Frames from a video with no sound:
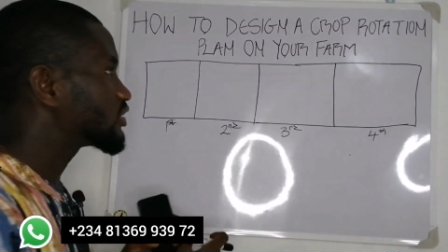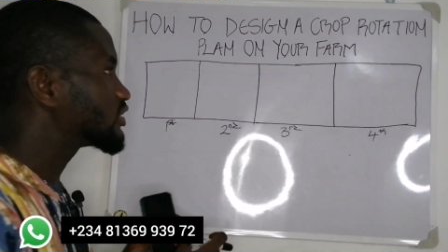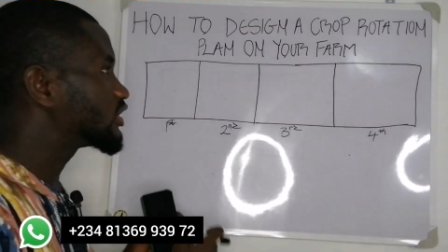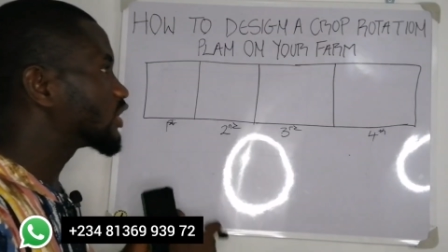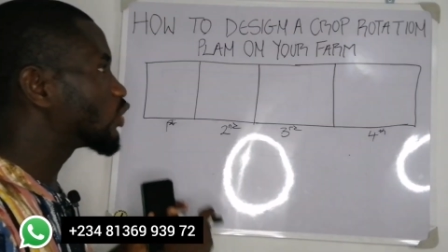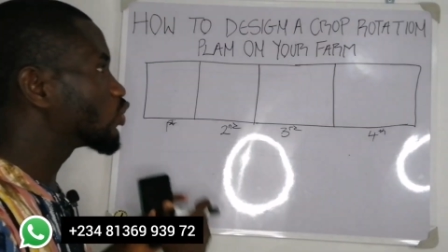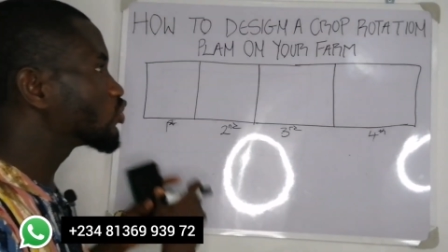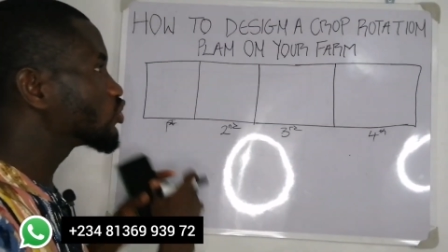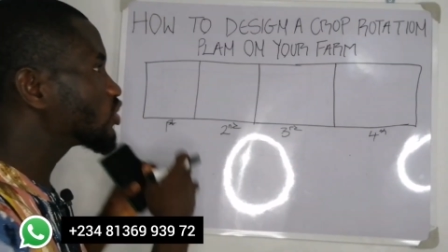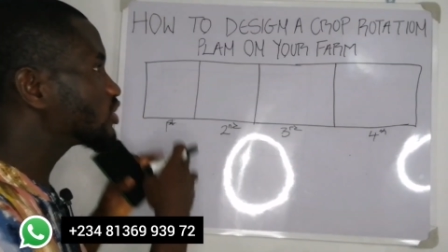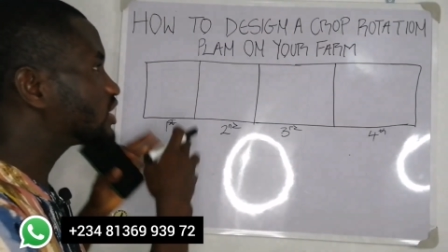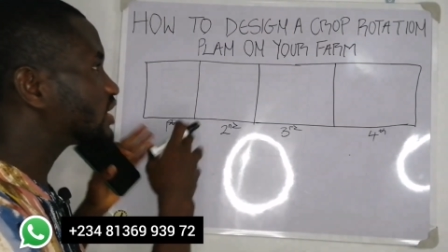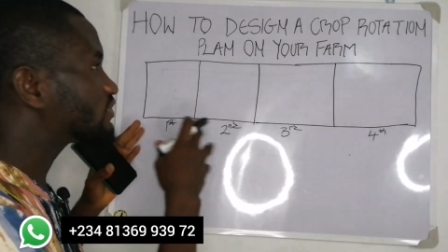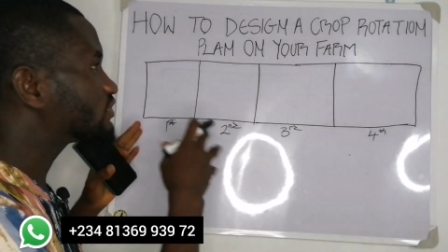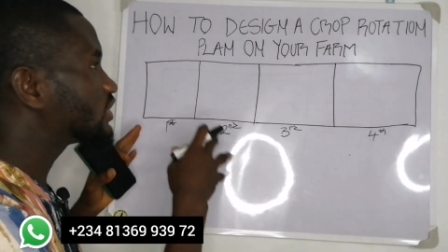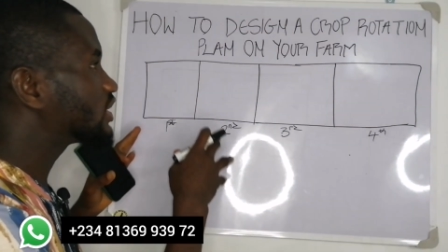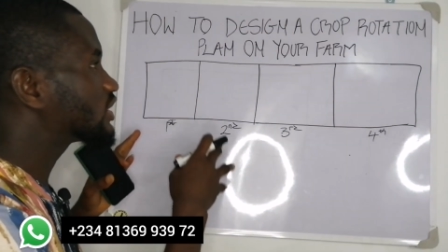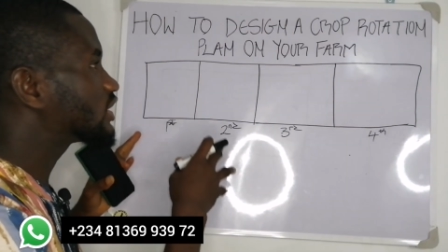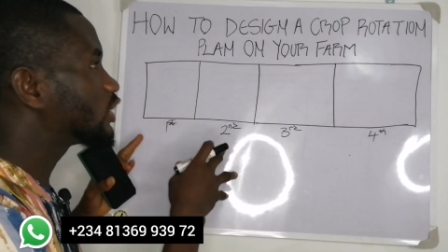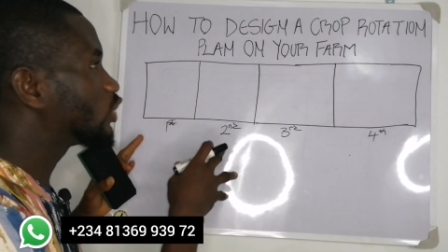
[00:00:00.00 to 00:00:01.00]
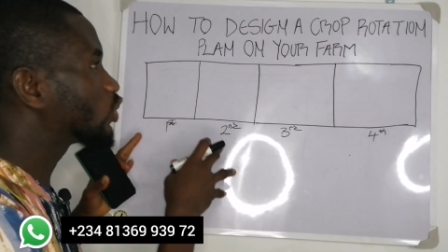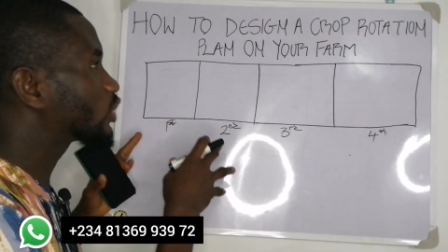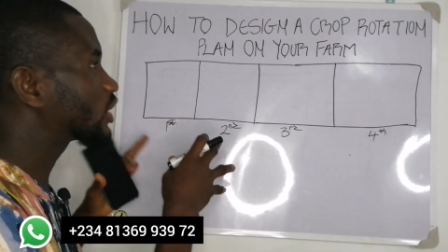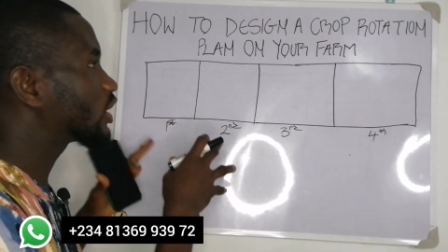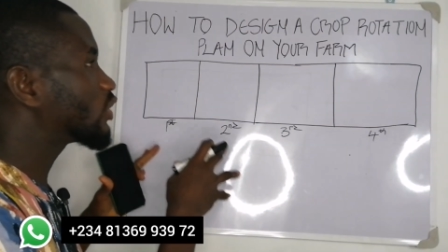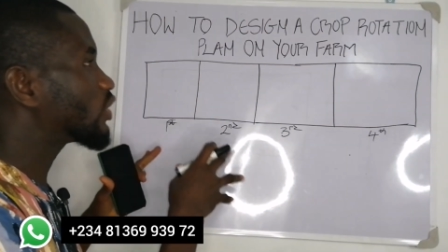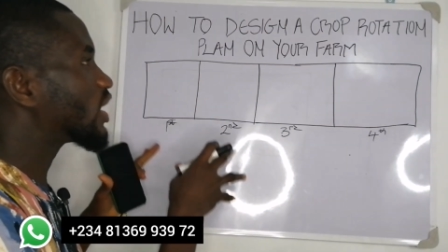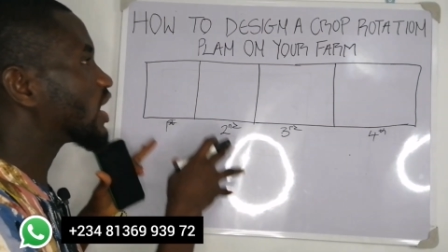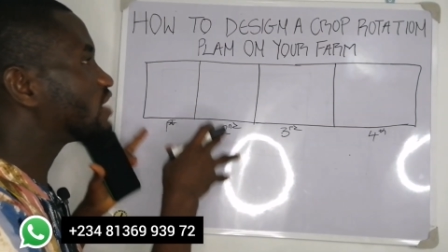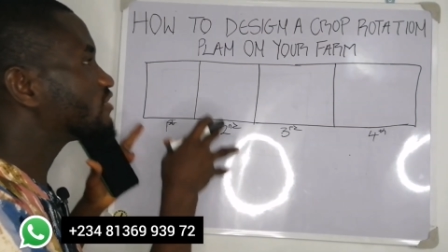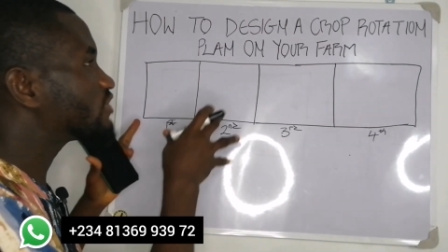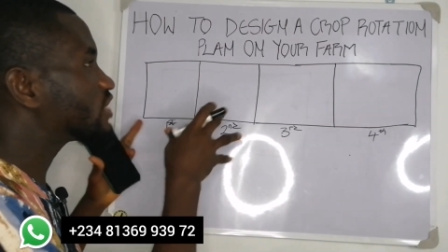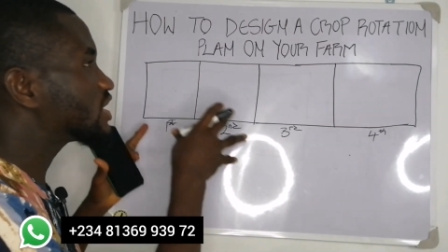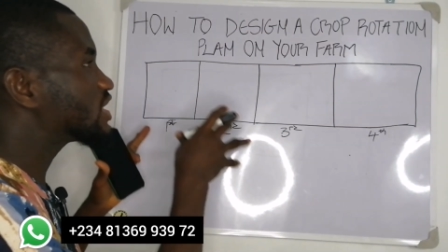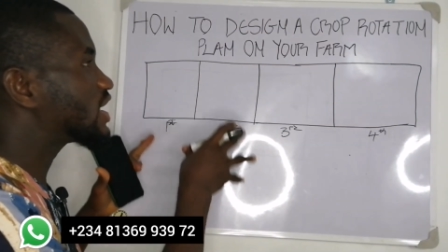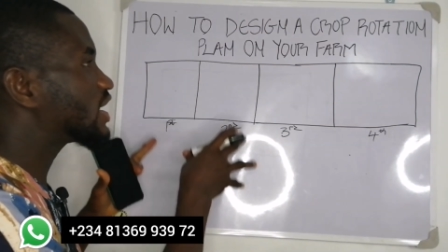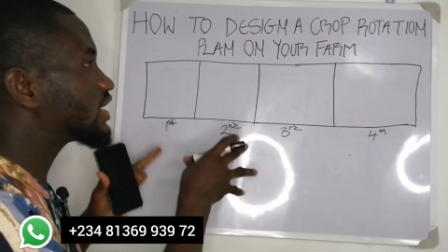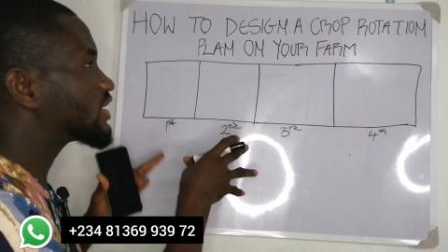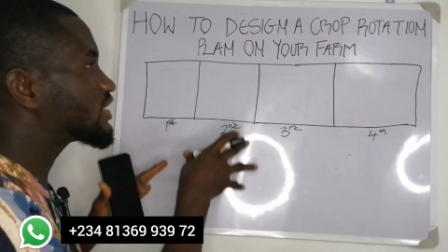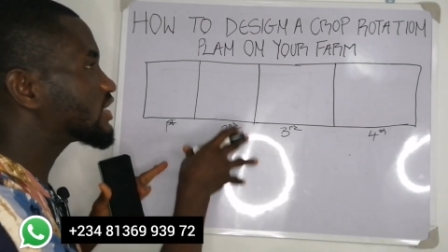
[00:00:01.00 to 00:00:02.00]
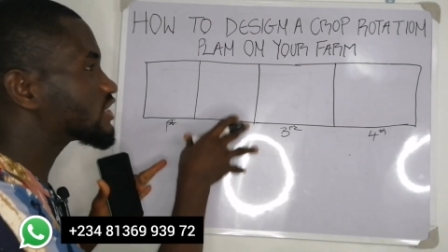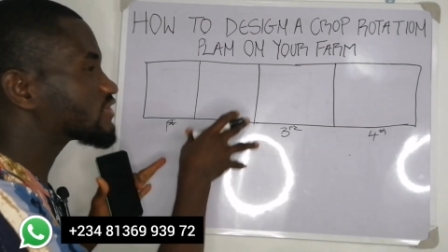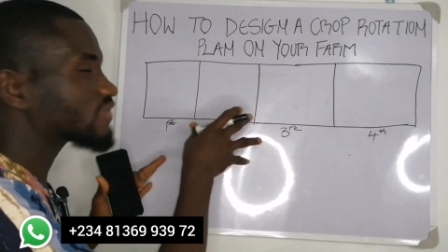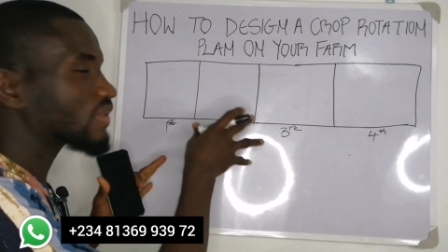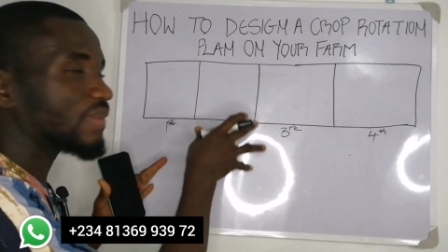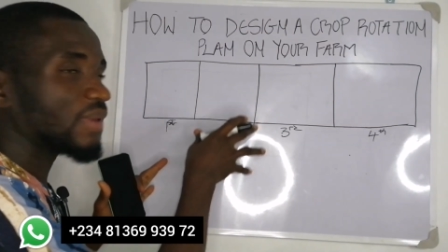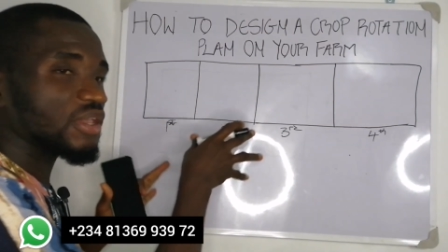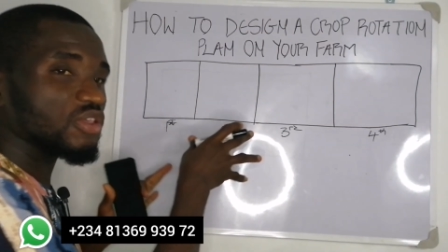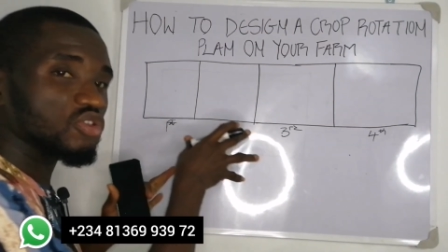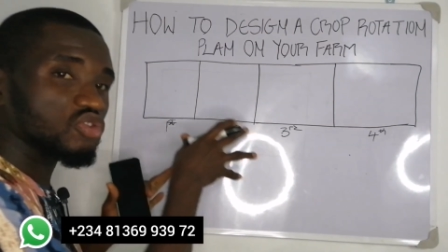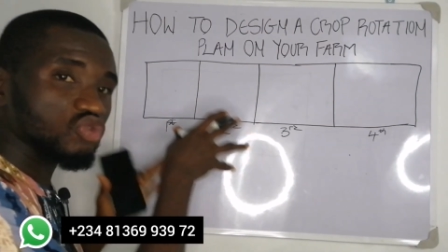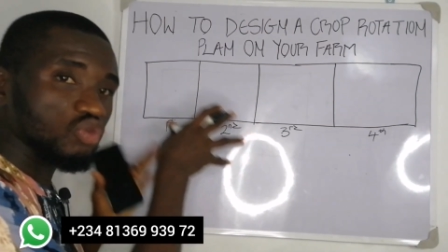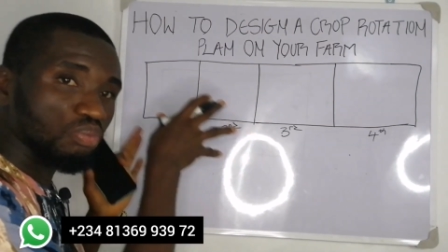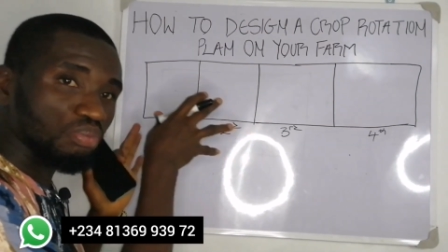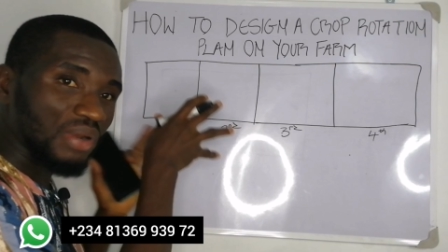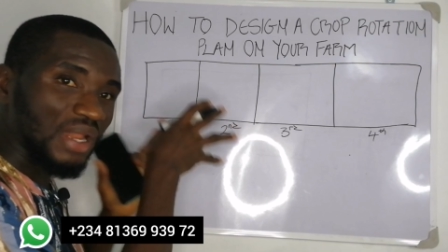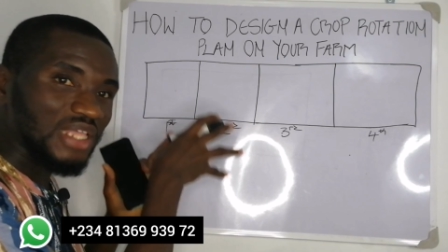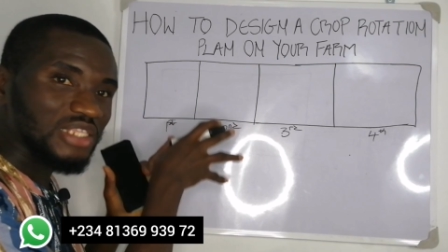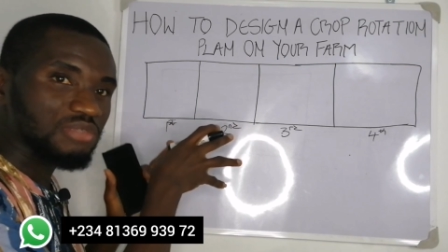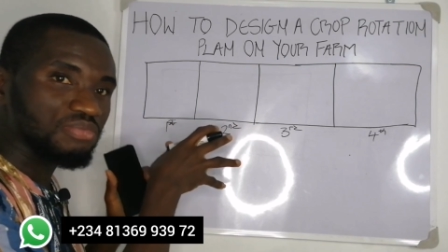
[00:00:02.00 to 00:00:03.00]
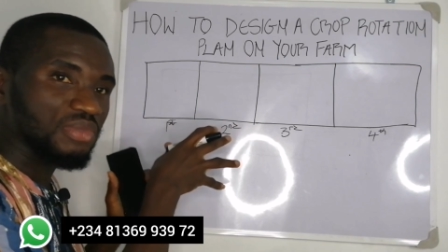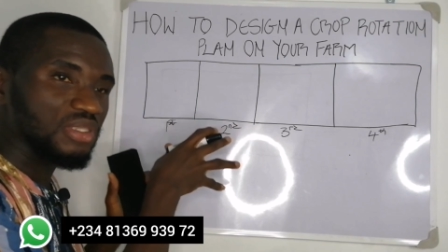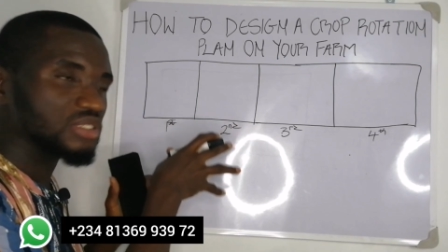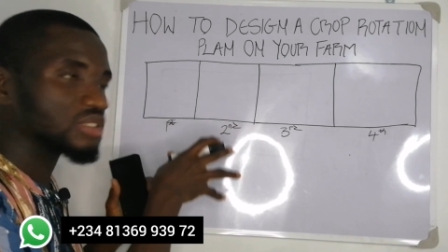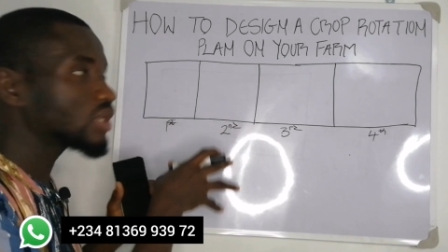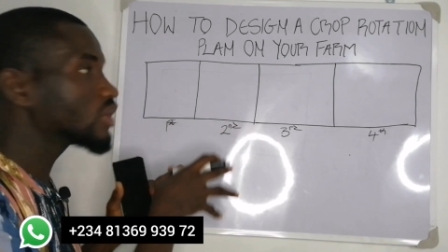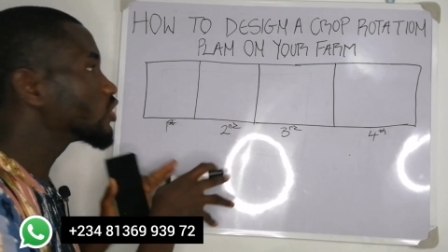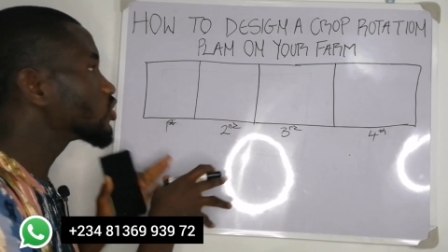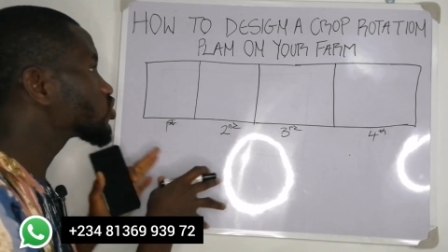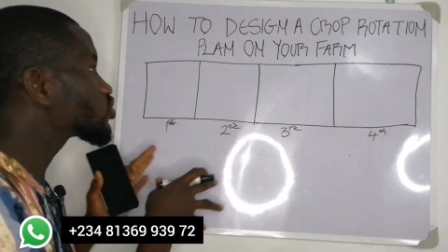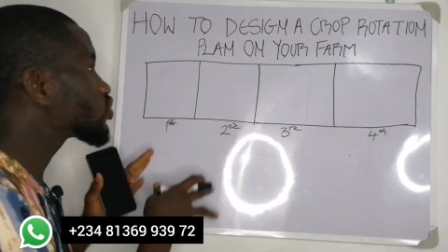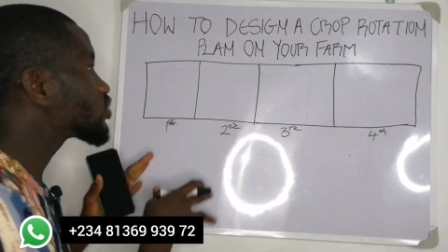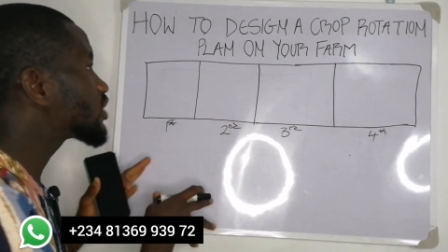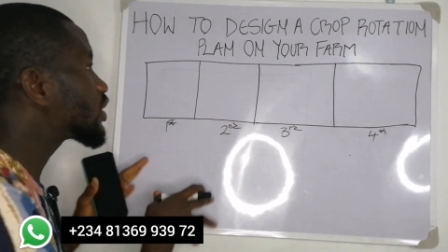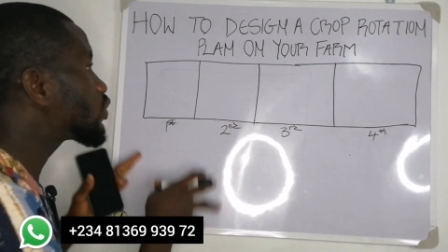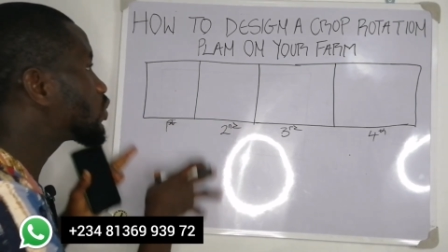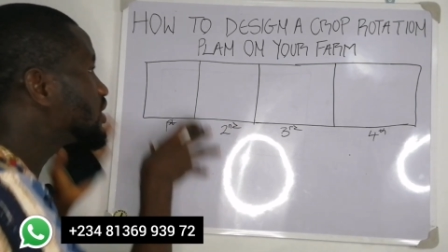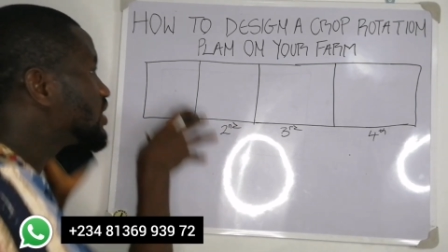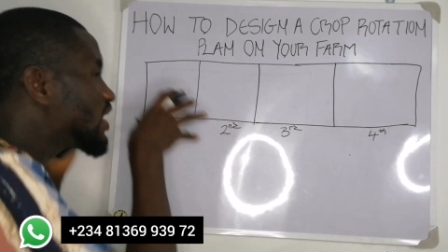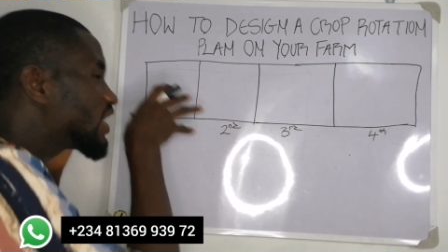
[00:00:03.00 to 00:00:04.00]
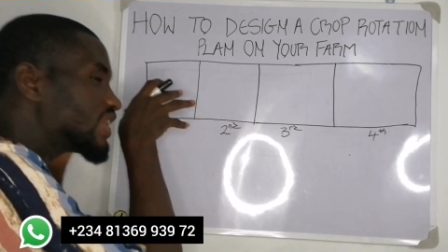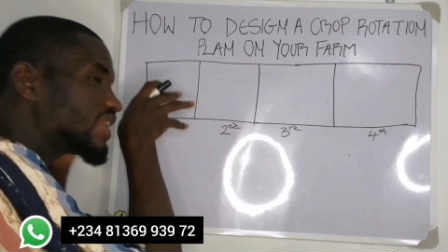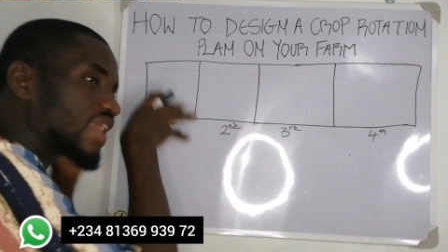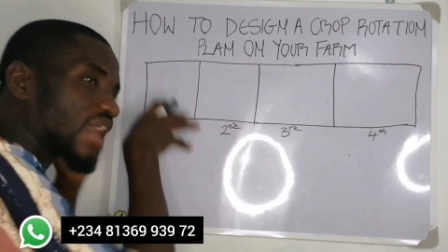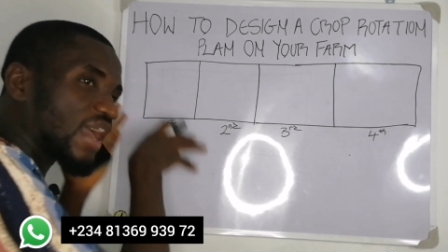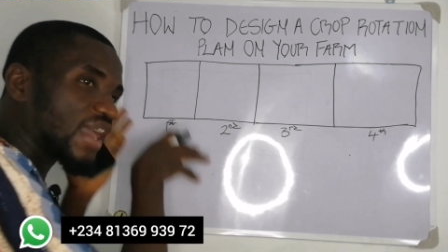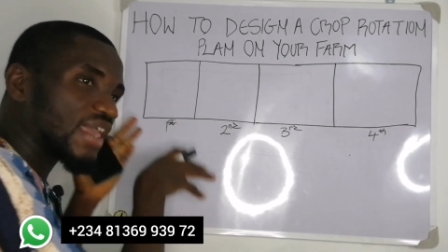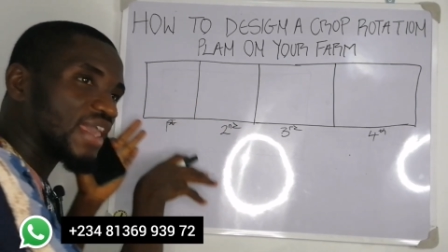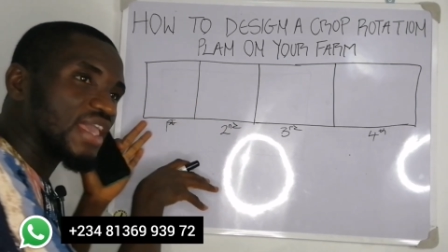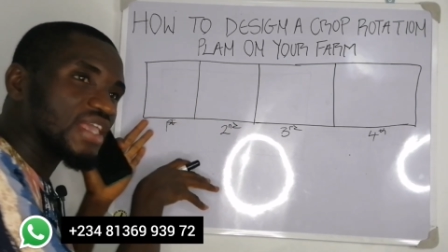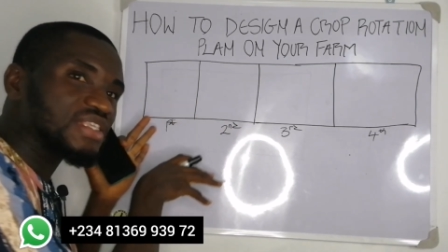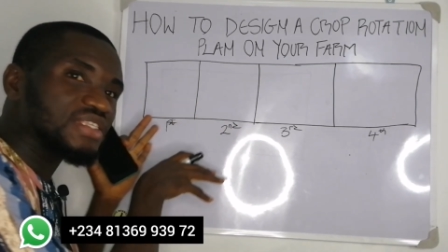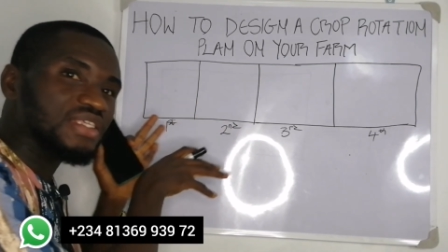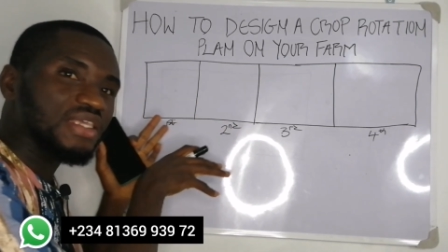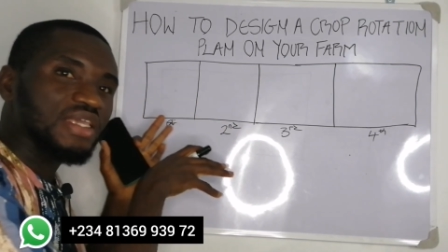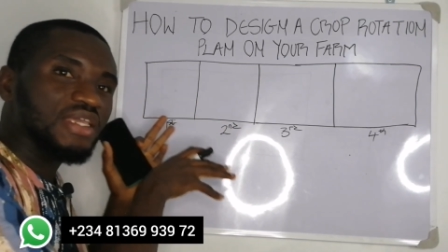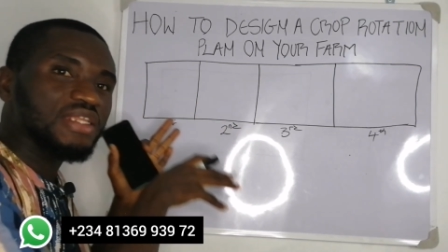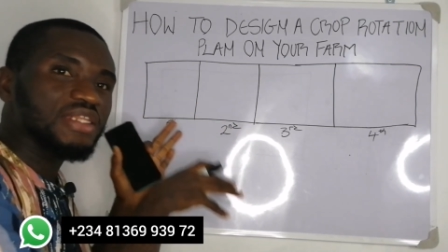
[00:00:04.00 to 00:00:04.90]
they will know definitely okay every year this farmer used to plant maize so they will lay their eggs